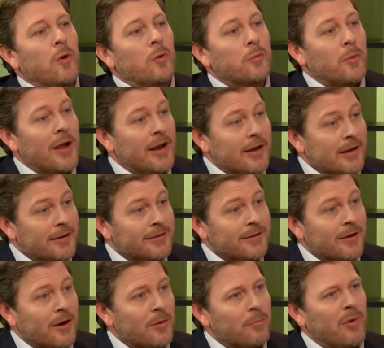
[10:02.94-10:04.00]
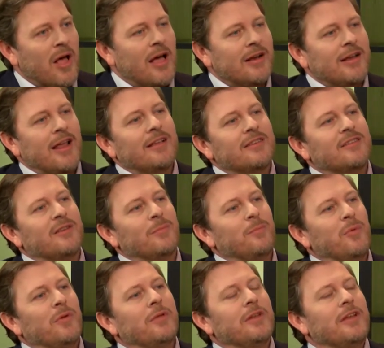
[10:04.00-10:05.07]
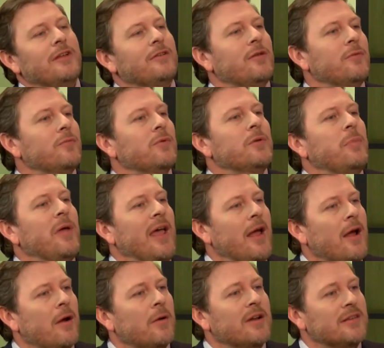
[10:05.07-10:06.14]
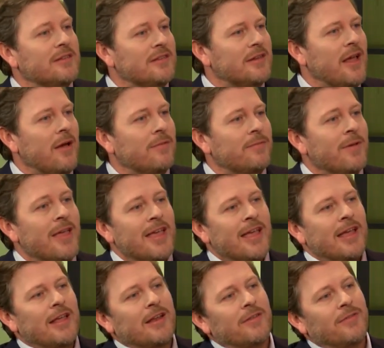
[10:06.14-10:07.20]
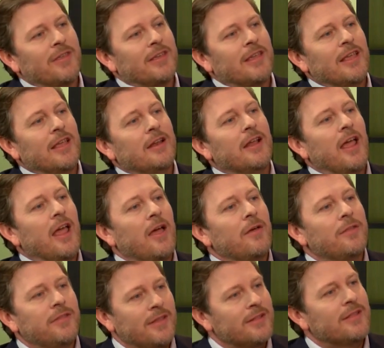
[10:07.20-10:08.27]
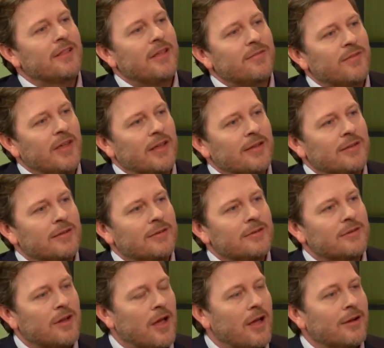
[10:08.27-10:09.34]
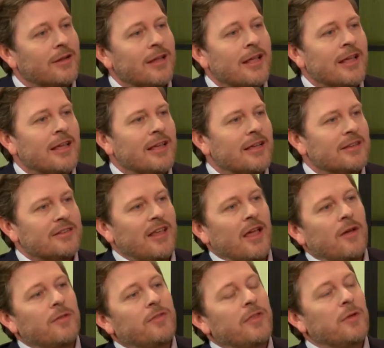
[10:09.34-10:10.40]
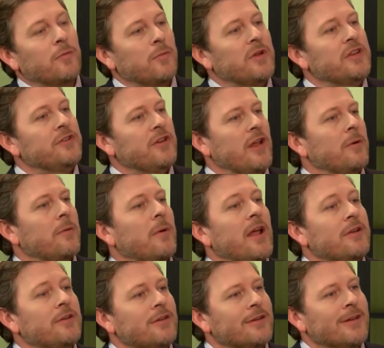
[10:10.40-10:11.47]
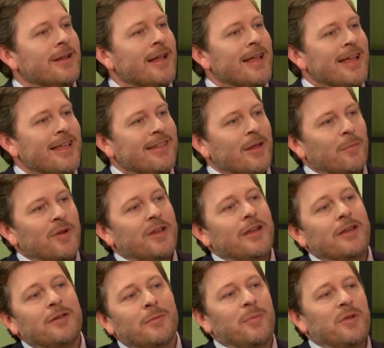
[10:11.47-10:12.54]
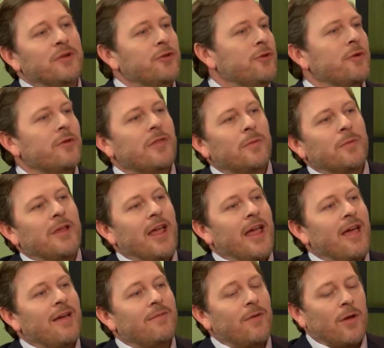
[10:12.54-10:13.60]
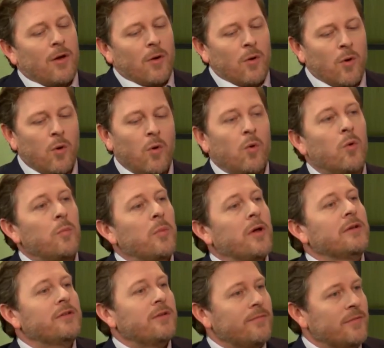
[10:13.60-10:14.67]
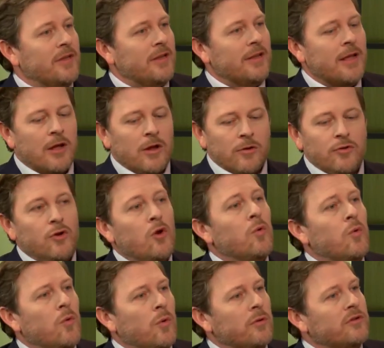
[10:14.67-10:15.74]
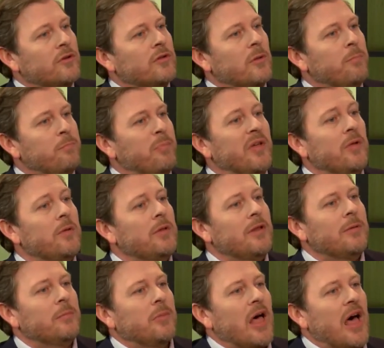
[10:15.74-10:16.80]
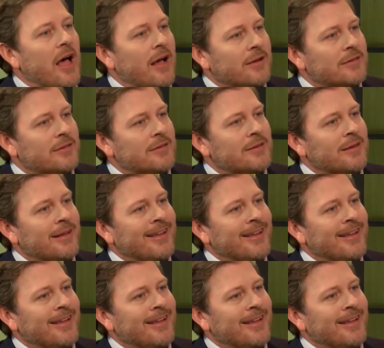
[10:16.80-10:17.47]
already. Our body has the ability to repair itself. And if the key to healthy living, Doug, is healthy regeneration, then we need to be sure that we have a whole bunch of the tools or the building blocks